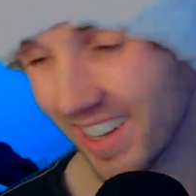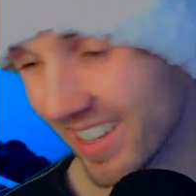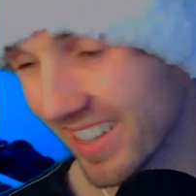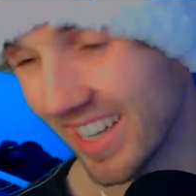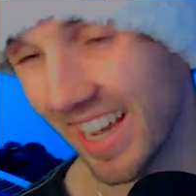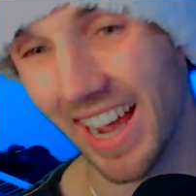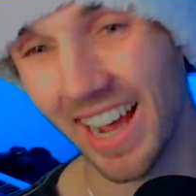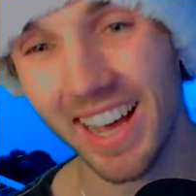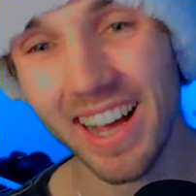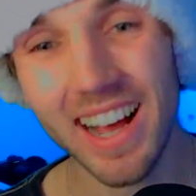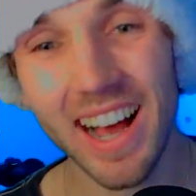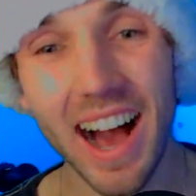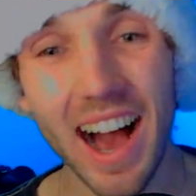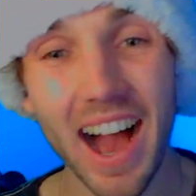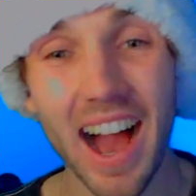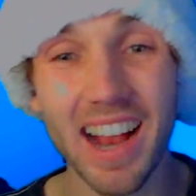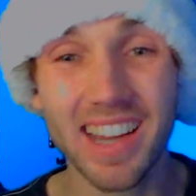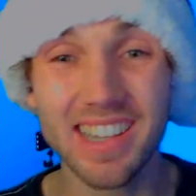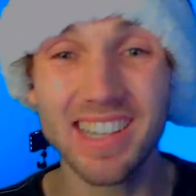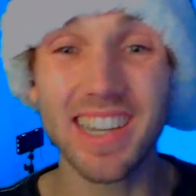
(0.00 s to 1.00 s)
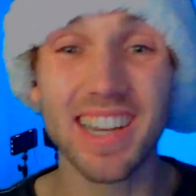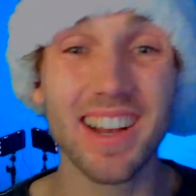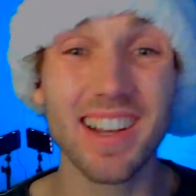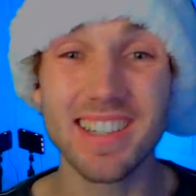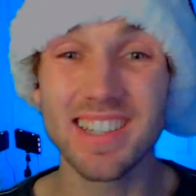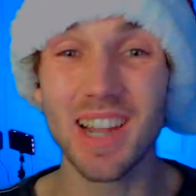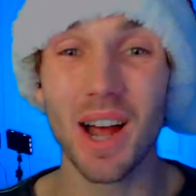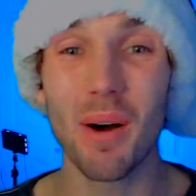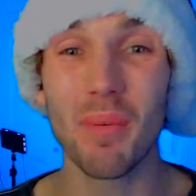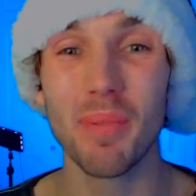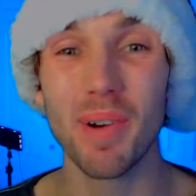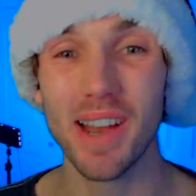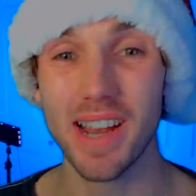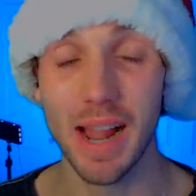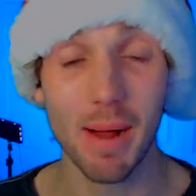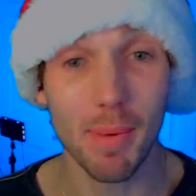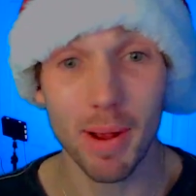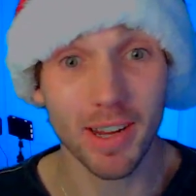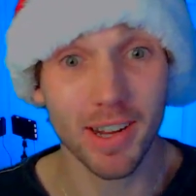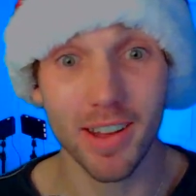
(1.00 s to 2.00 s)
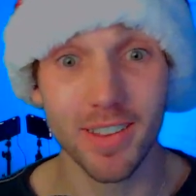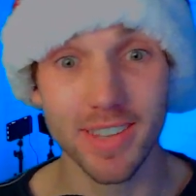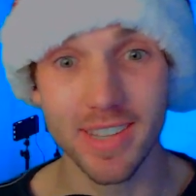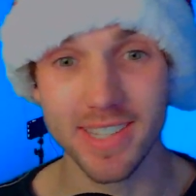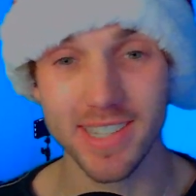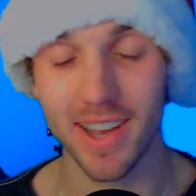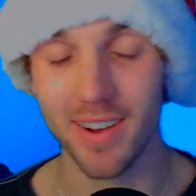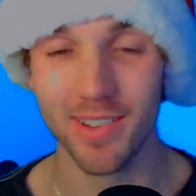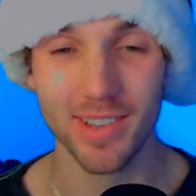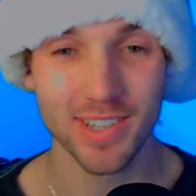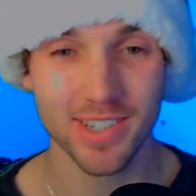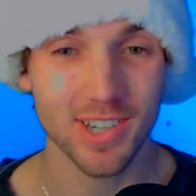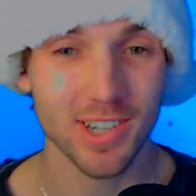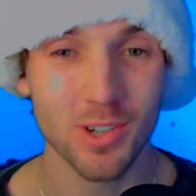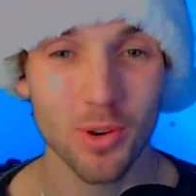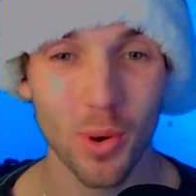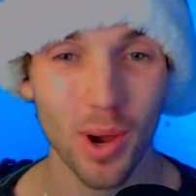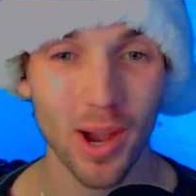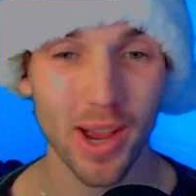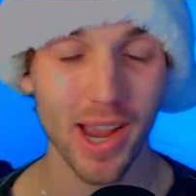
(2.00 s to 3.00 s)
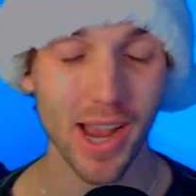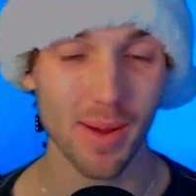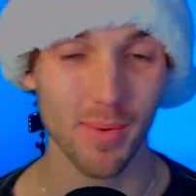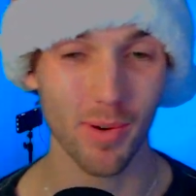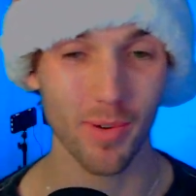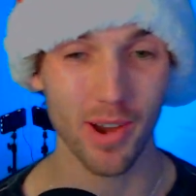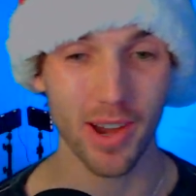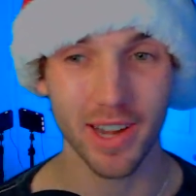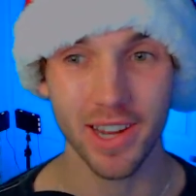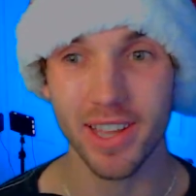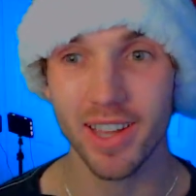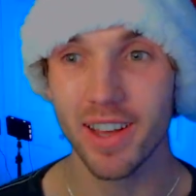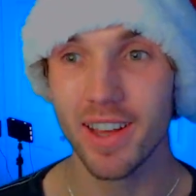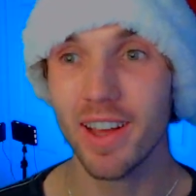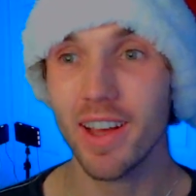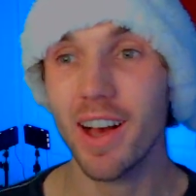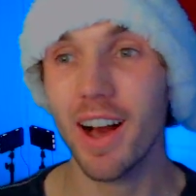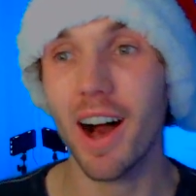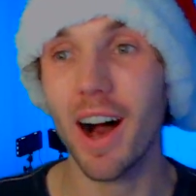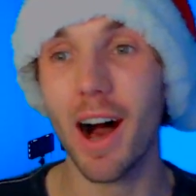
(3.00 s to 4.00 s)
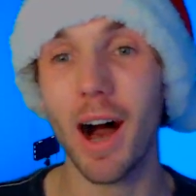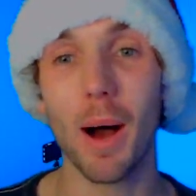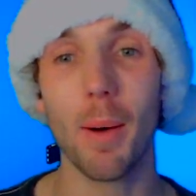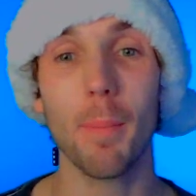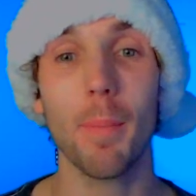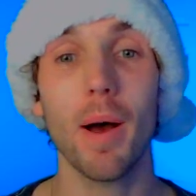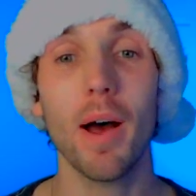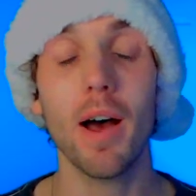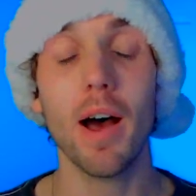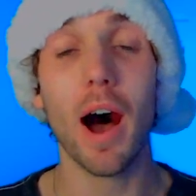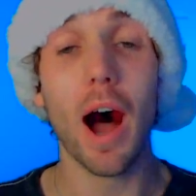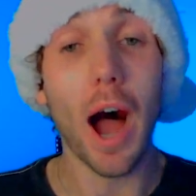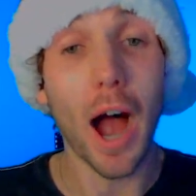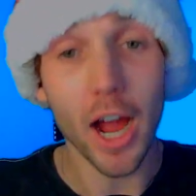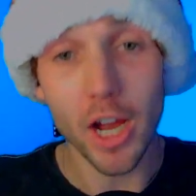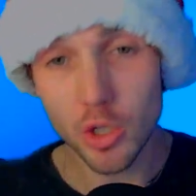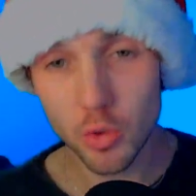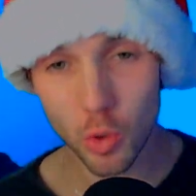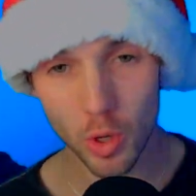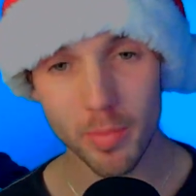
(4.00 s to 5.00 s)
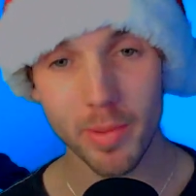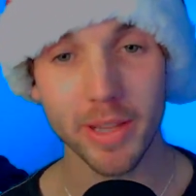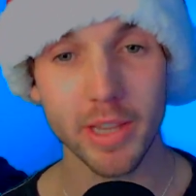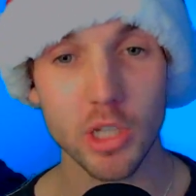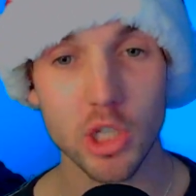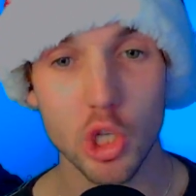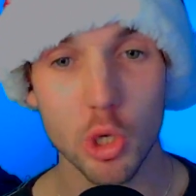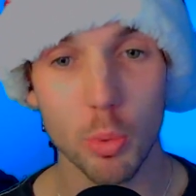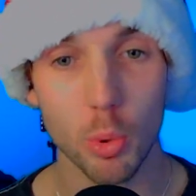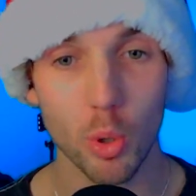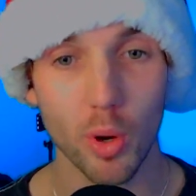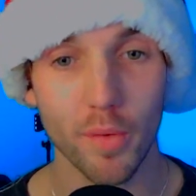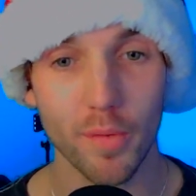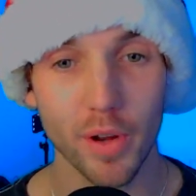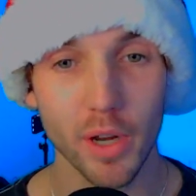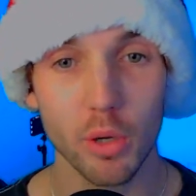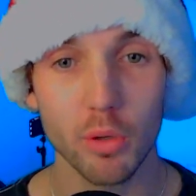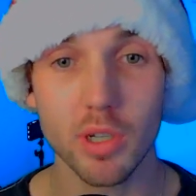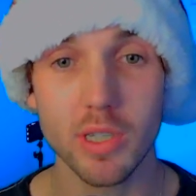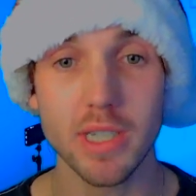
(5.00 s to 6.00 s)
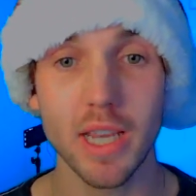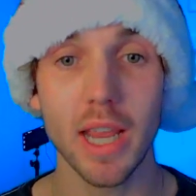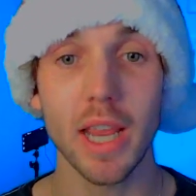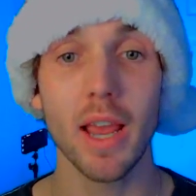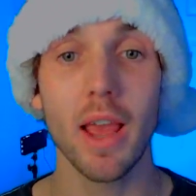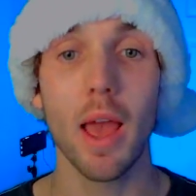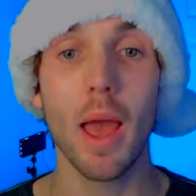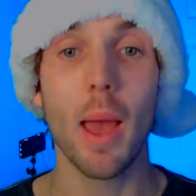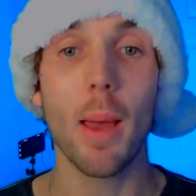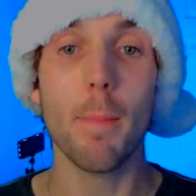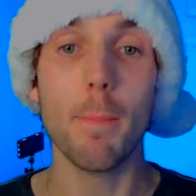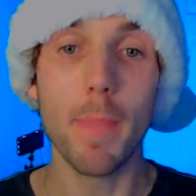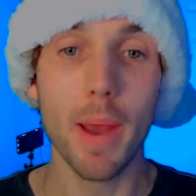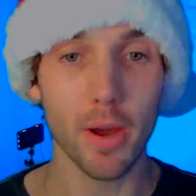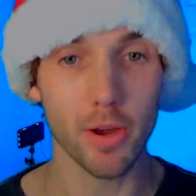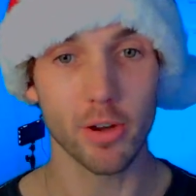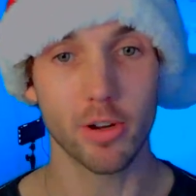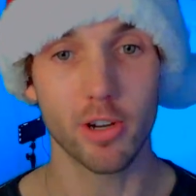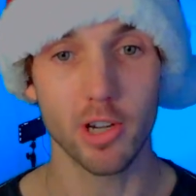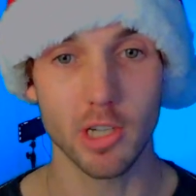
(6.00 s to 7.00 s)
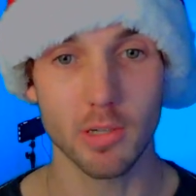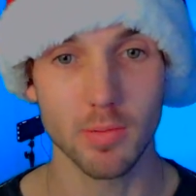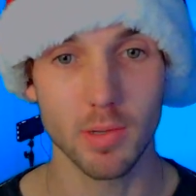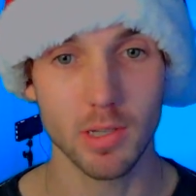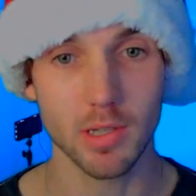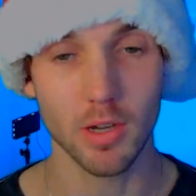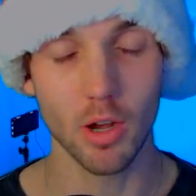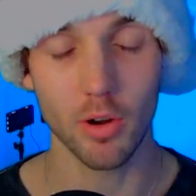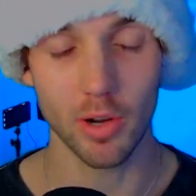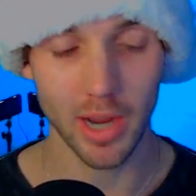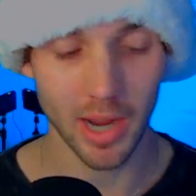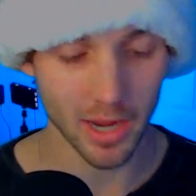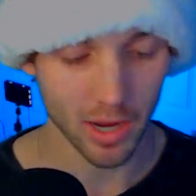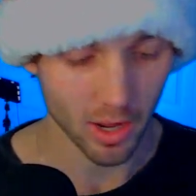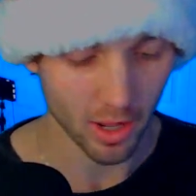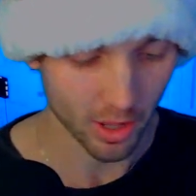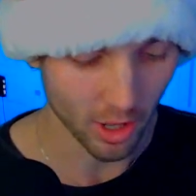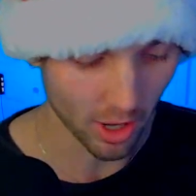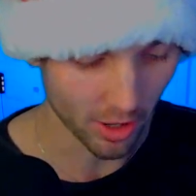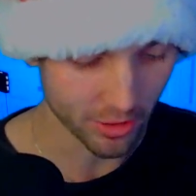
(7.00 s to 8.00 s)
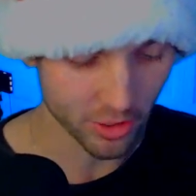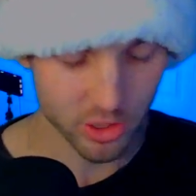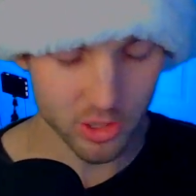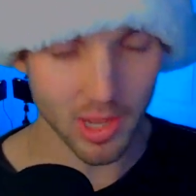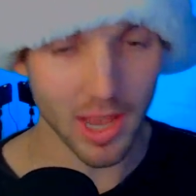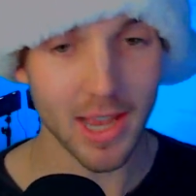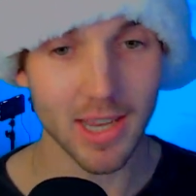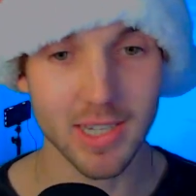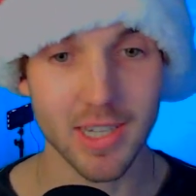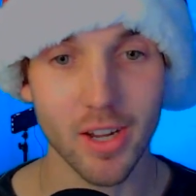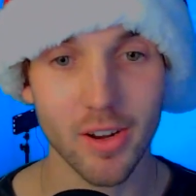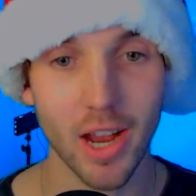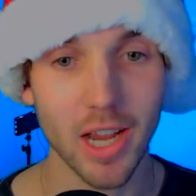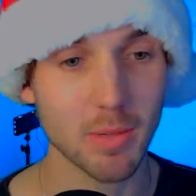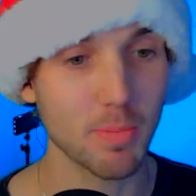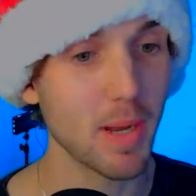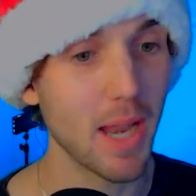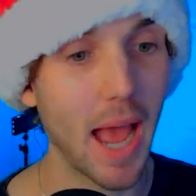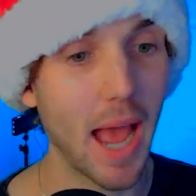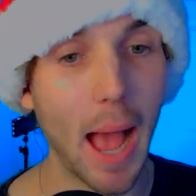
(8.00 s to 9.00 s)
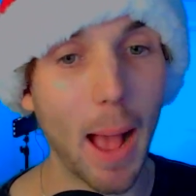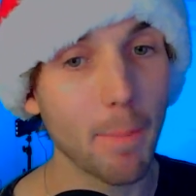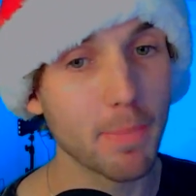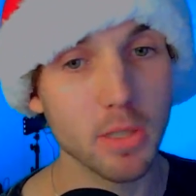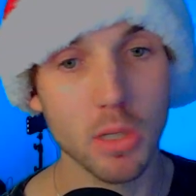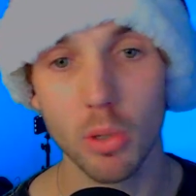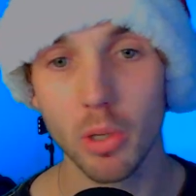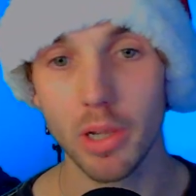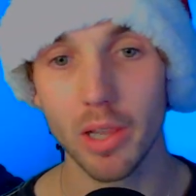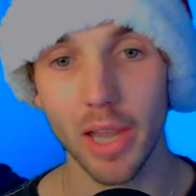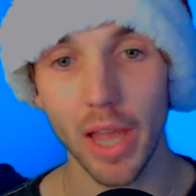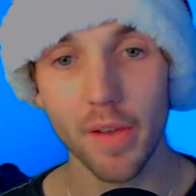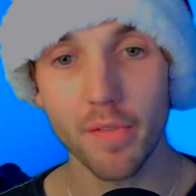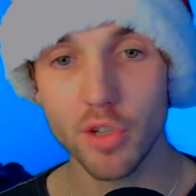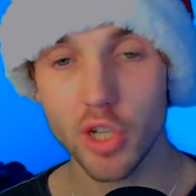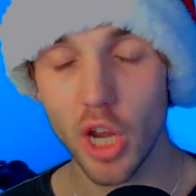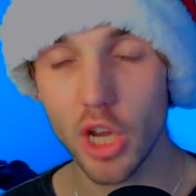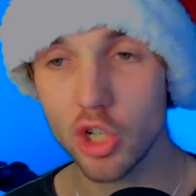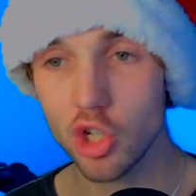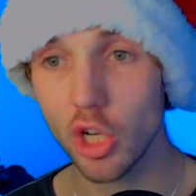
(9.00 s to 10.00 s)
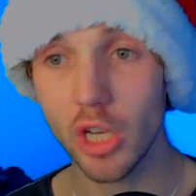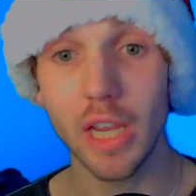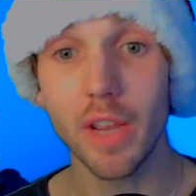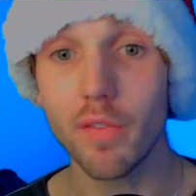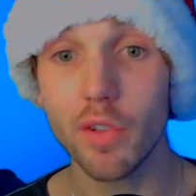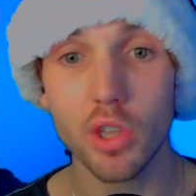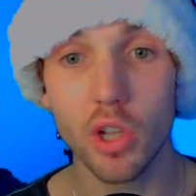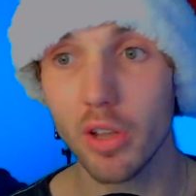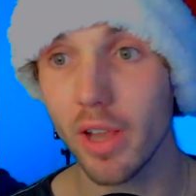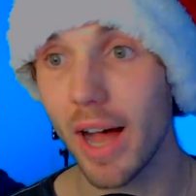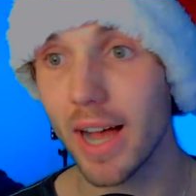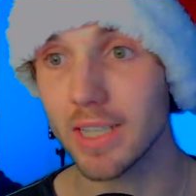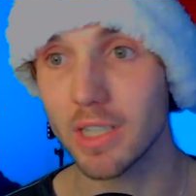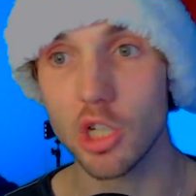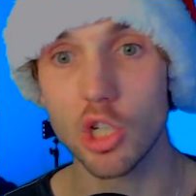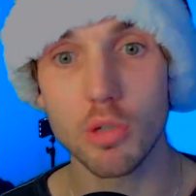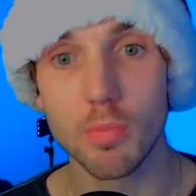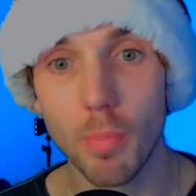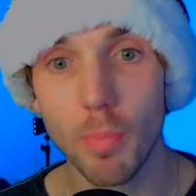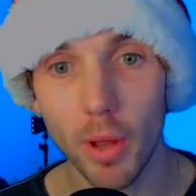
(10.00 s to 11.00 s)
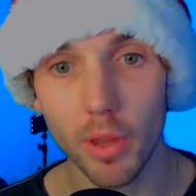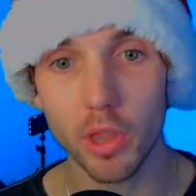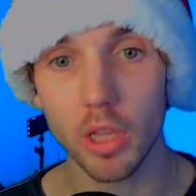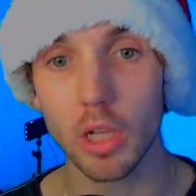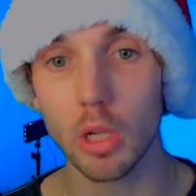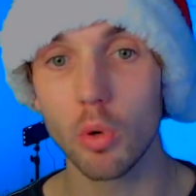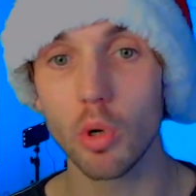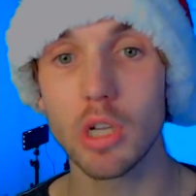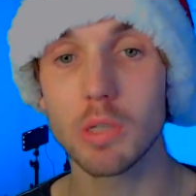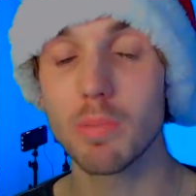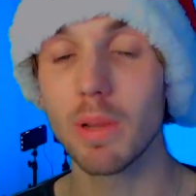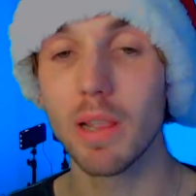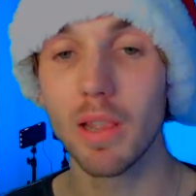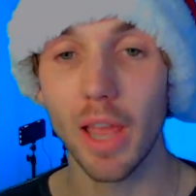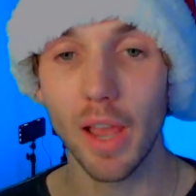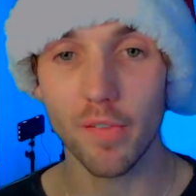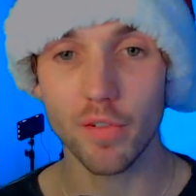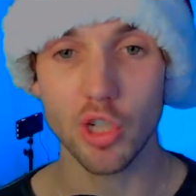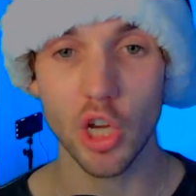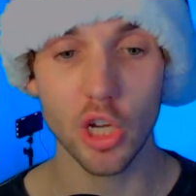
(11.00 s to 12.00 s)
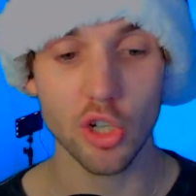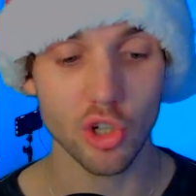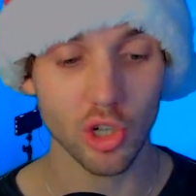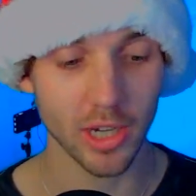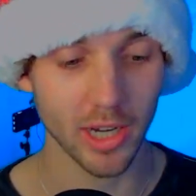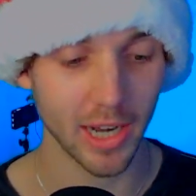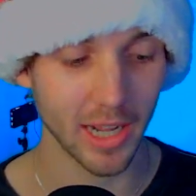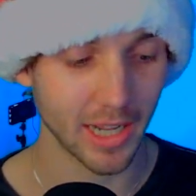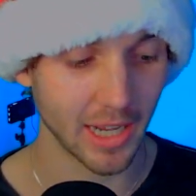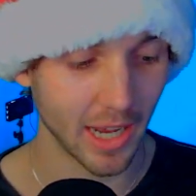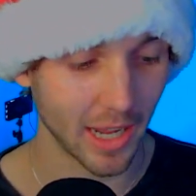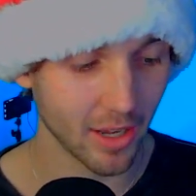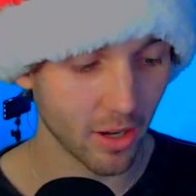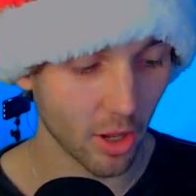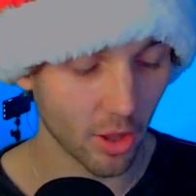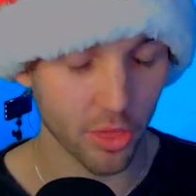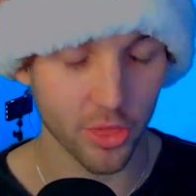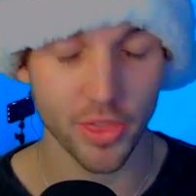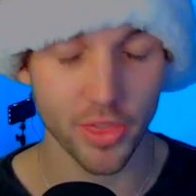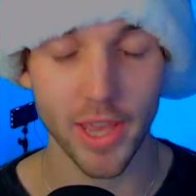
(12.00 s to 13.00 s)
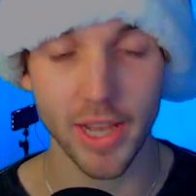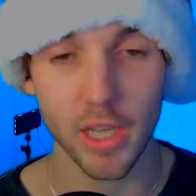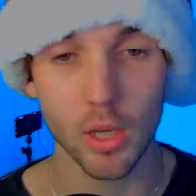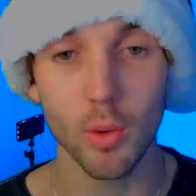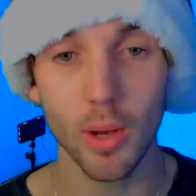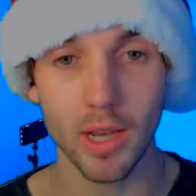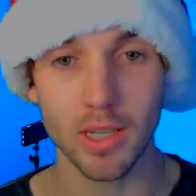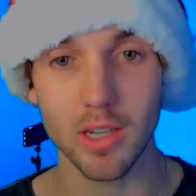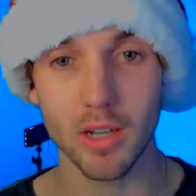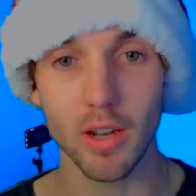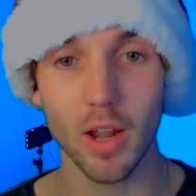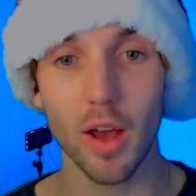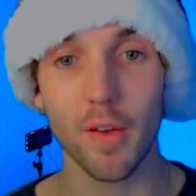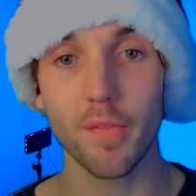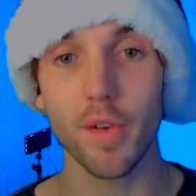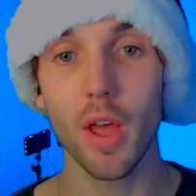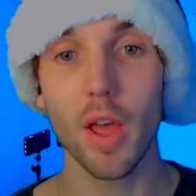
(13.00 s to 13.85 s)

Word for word: Okay, I actually gotta stop. Wait, I'm not cutting this out. This is just who I am. Alrighty. Um, I just want to make this super quick video to say Merry Christmas. Okay. Uh, this last year has been absolutely life changing. Even the last just month alone has been life changing, and I cannot thank you guys enough